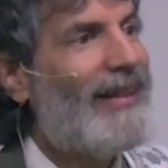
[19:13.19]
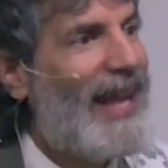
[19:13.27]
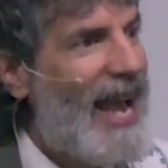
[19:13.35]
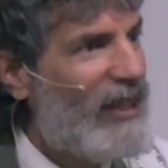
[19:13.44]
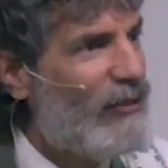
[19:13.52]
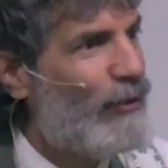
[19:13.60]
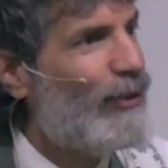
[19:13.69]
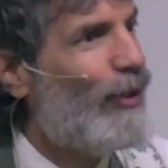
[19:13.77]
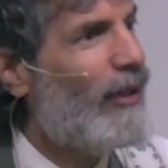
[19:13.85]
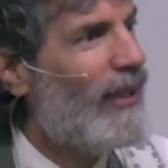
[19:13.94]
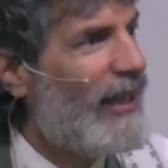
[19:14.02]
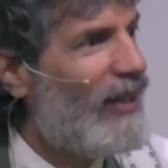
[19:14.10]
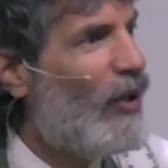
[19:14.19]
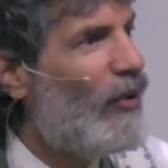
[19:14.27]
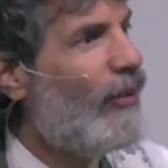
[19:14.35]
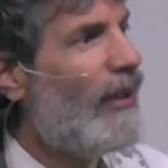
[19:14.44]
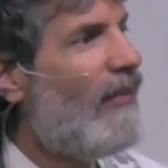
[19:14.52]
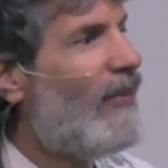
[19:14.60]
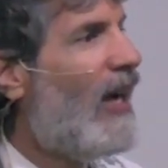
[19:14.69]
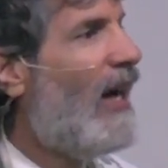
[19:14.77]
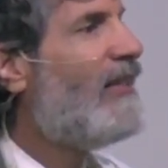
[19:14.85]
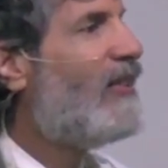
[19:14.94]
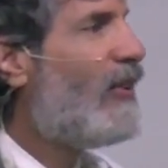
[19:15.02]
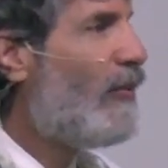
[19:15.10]
last resort, and again, only if
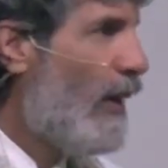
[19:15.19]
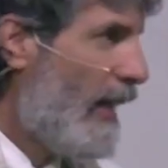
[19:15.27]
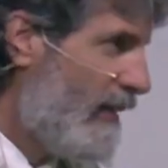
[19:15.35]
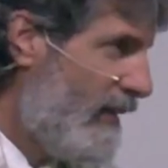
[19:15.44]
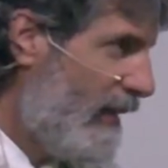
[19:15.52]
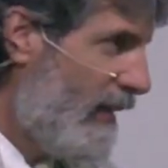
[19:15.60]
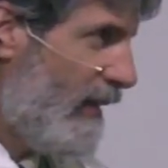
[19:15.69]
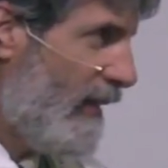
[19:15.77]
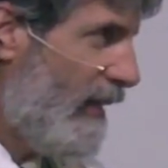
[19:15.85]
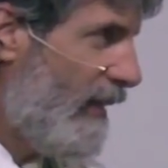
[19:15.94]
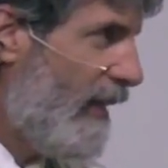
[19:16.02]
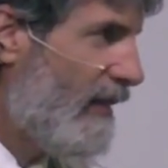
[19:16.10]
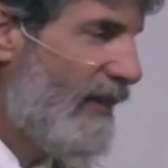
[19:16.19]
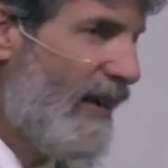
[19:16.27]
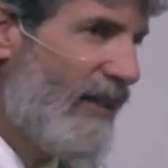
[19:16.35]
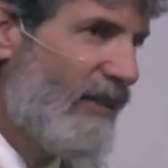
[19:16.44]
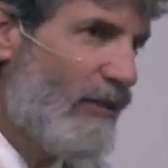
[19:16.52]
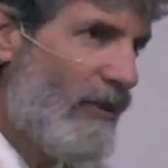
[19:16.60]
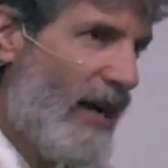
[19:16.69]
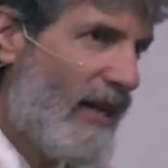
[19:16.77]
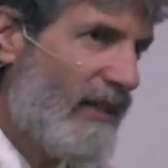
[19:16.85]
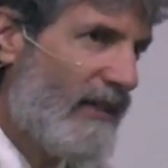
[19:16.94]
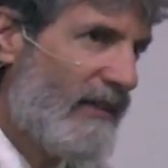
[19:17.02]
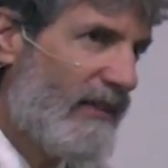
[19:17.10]
God's directing and as God
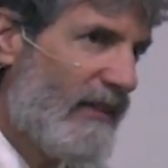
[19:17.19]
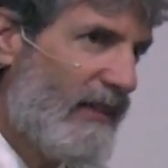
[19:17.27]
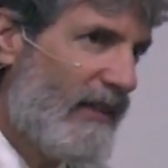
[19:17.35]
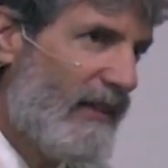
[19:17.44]
directs.